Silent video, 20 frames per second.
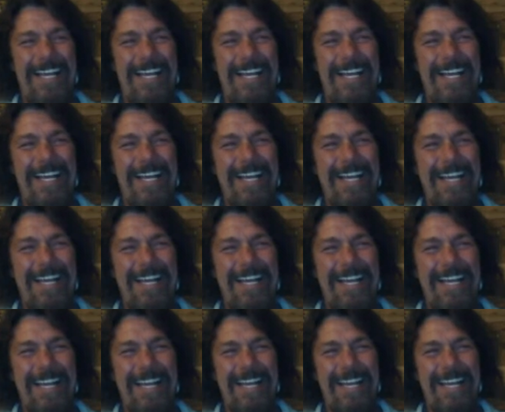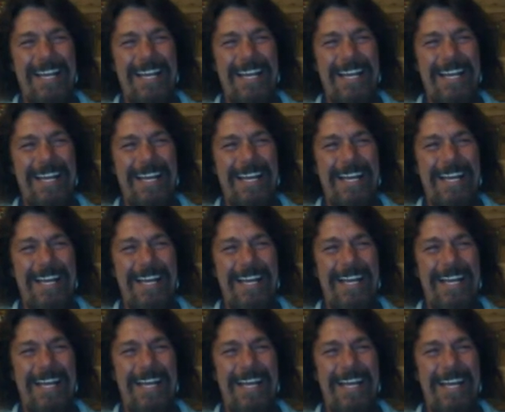
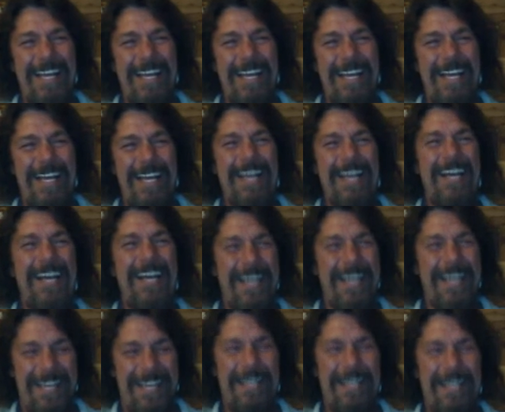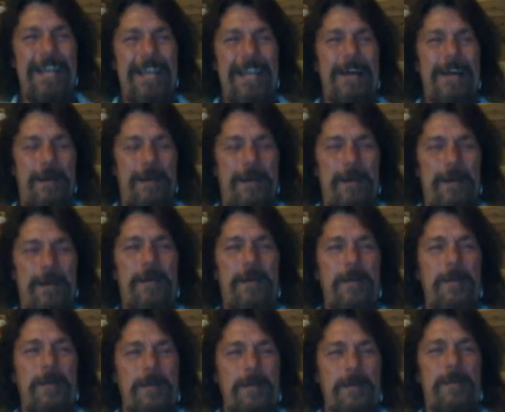
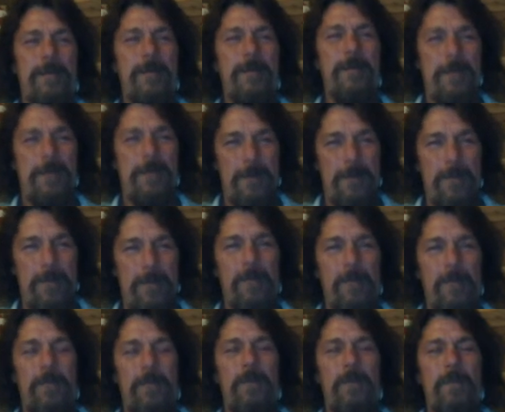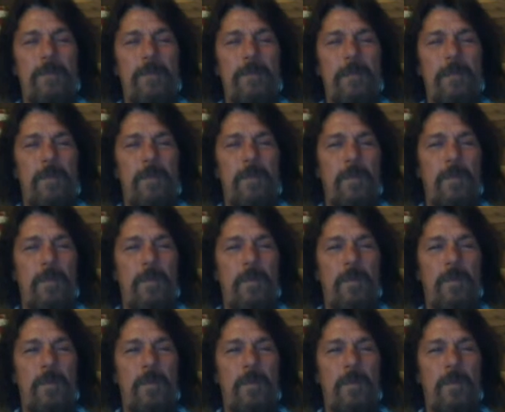[no speech]